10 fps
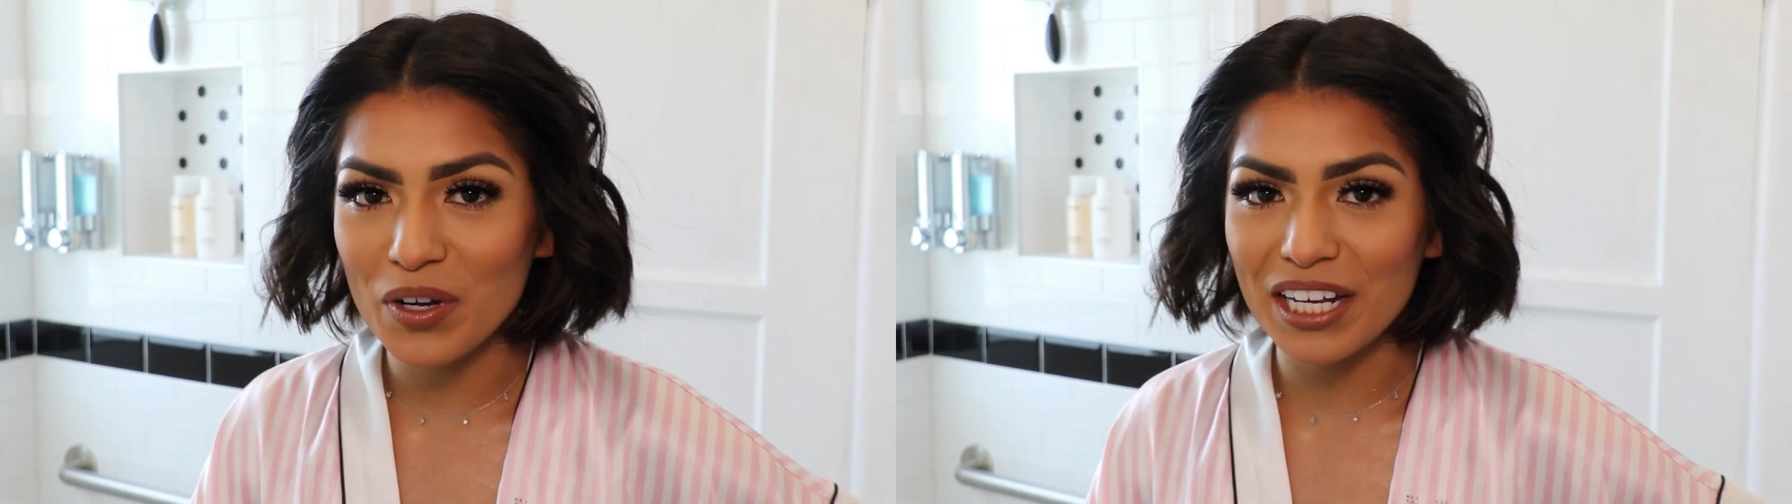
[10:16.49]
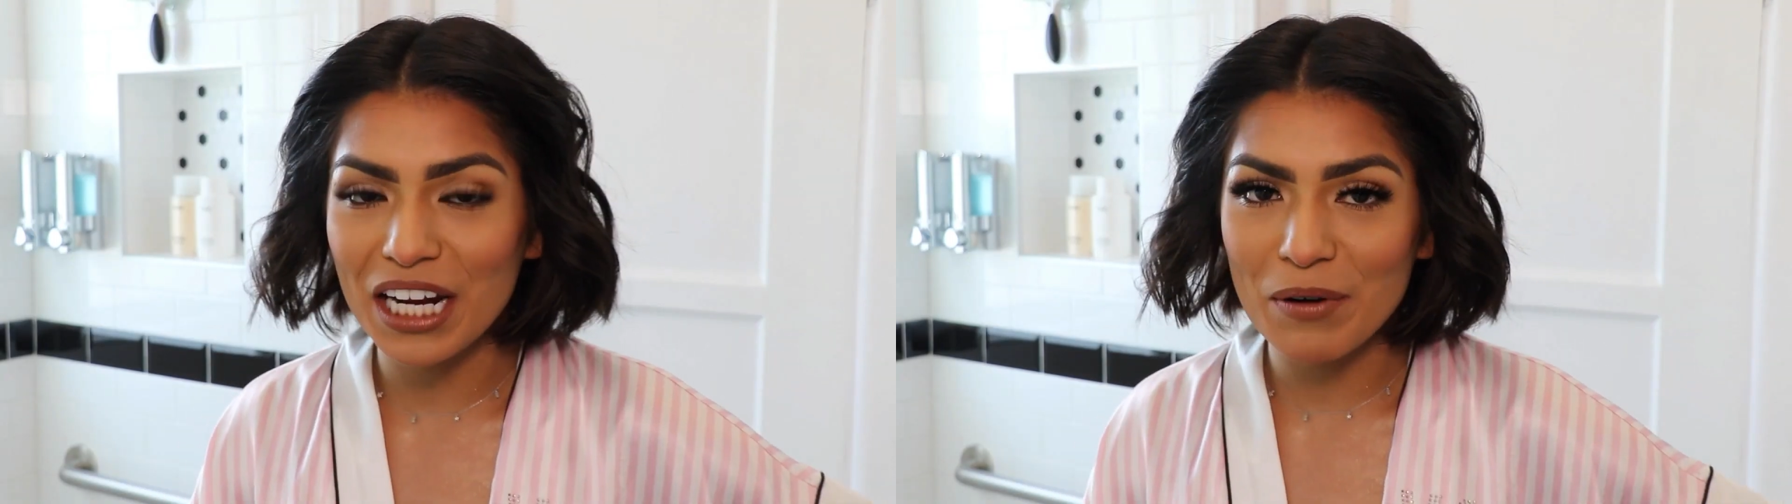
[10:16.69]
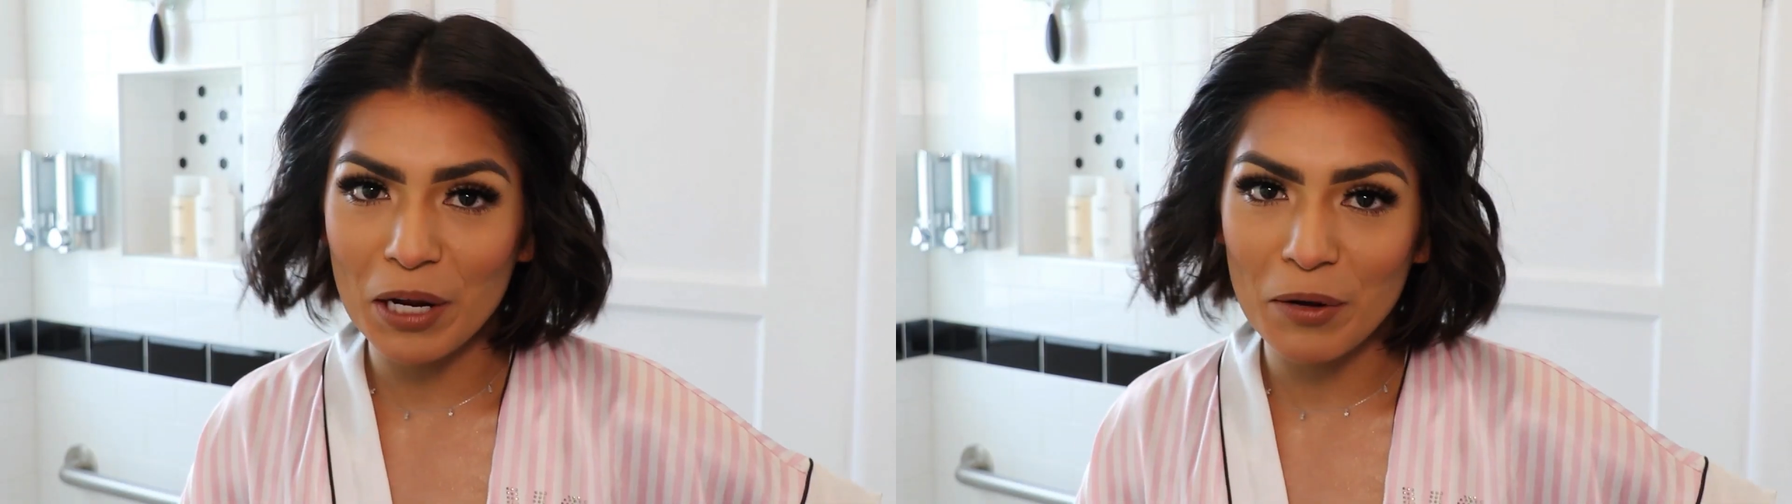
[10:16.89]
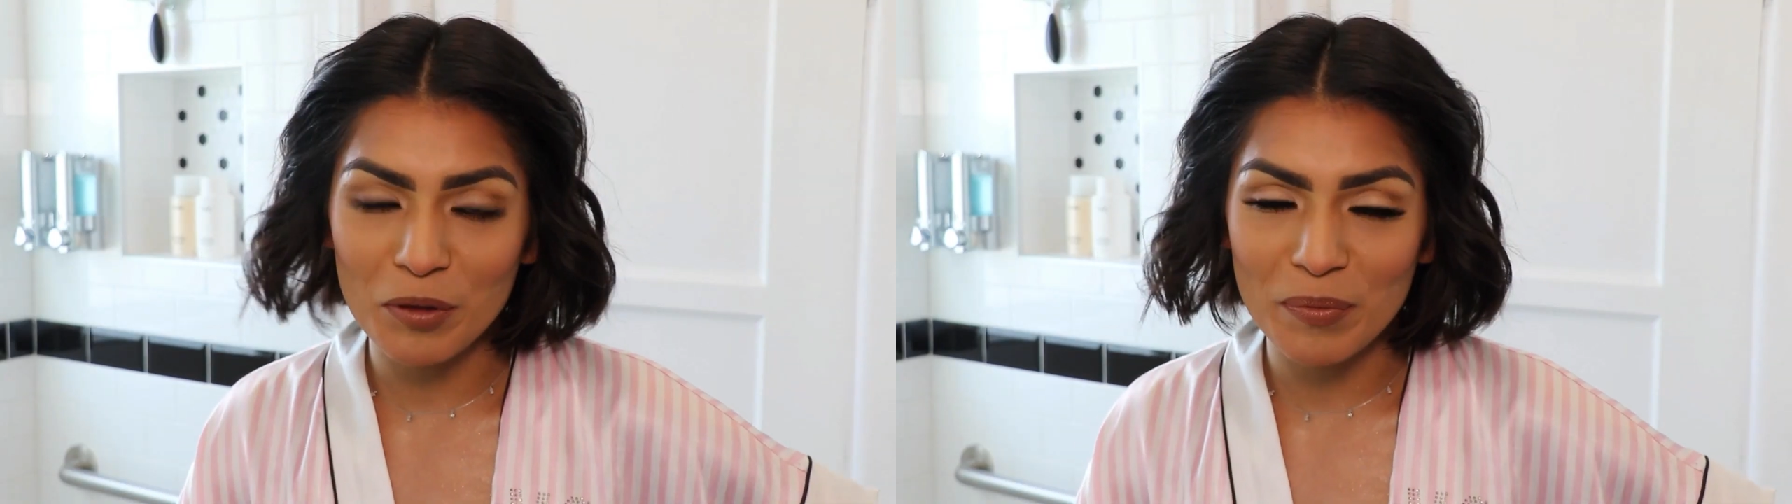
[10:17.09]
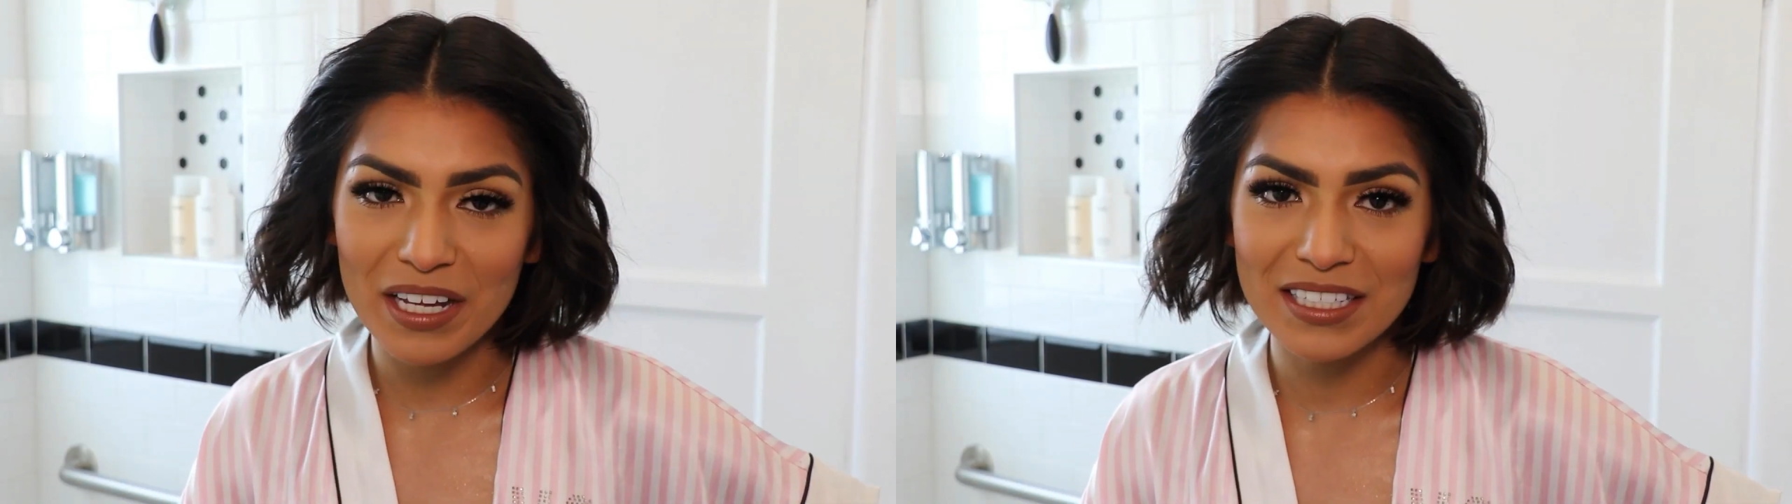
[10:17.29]
getting ready with
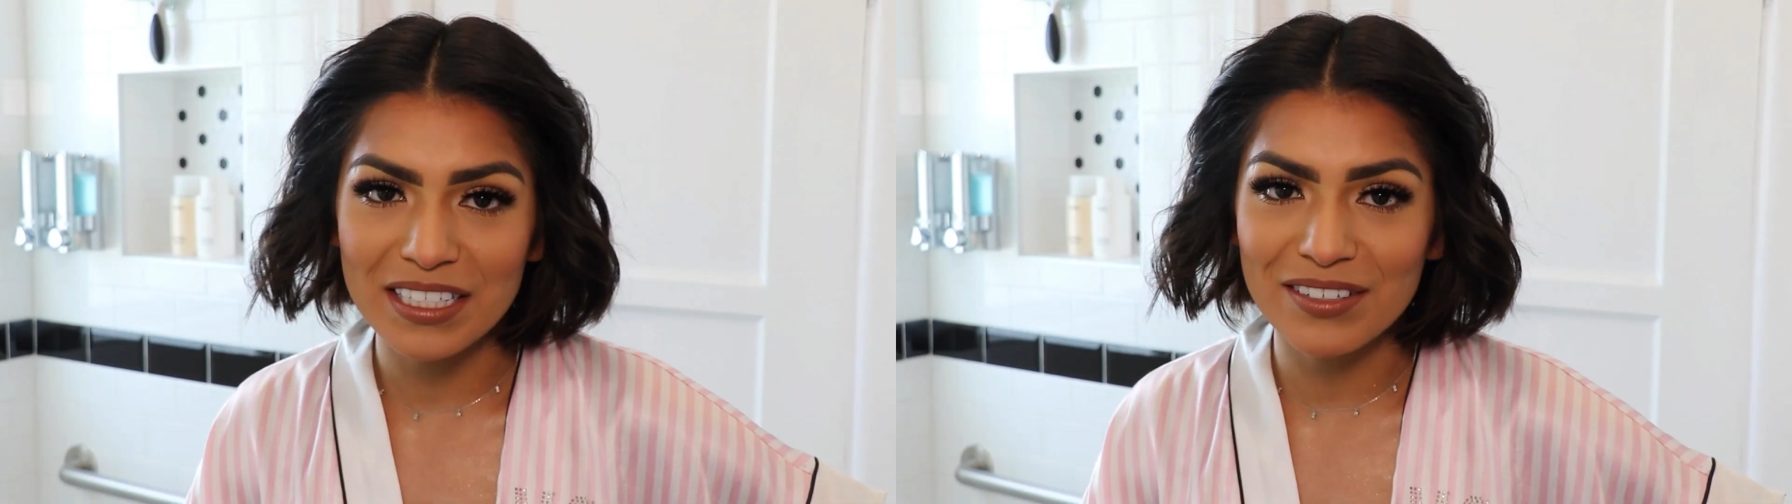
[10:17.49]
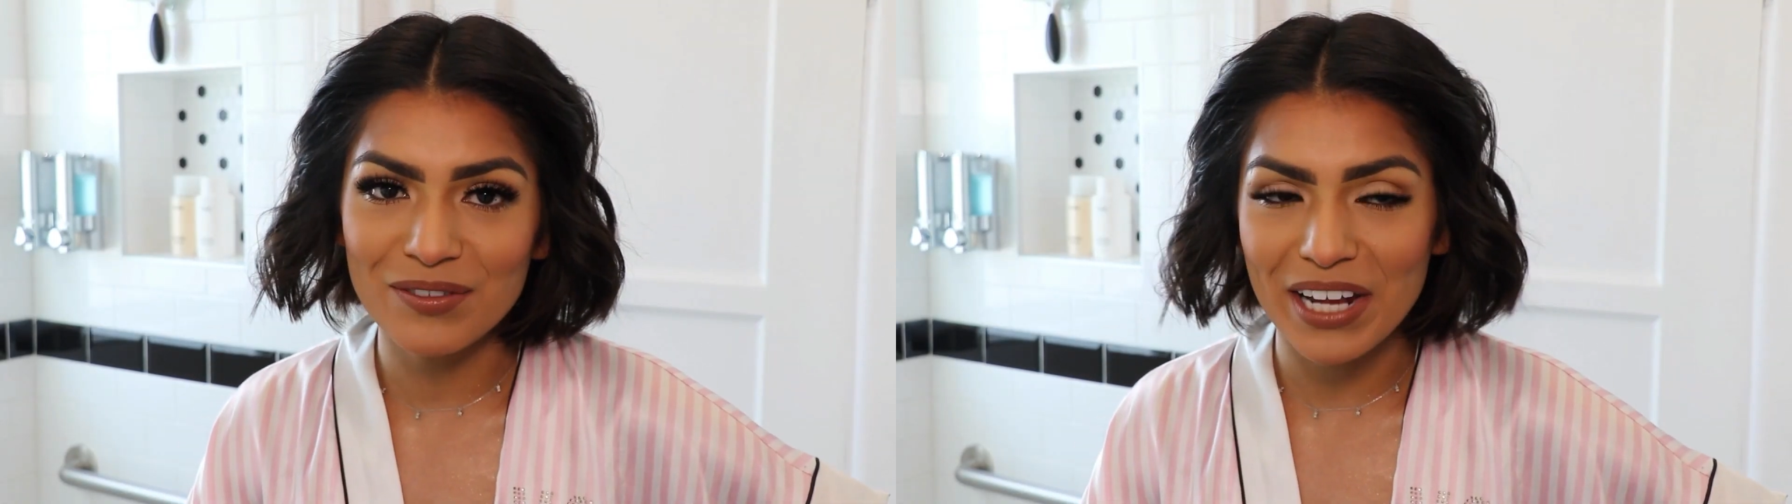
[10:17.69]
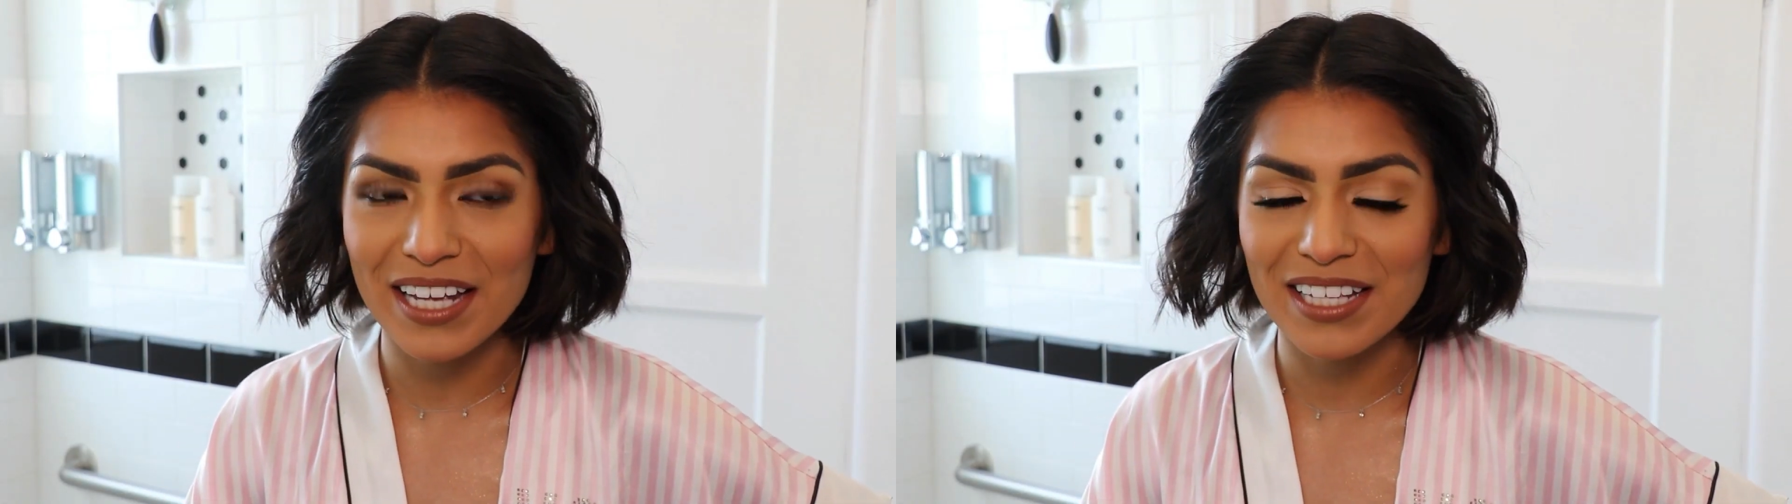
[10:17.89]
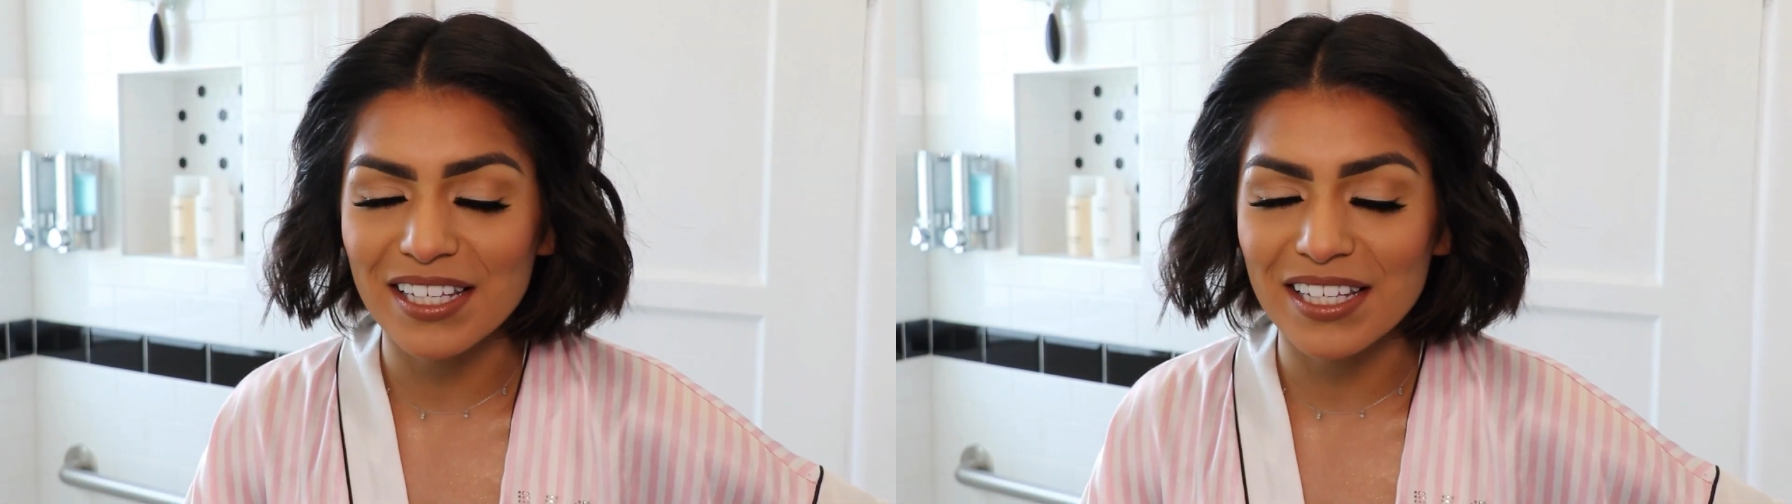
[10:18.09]
me in today's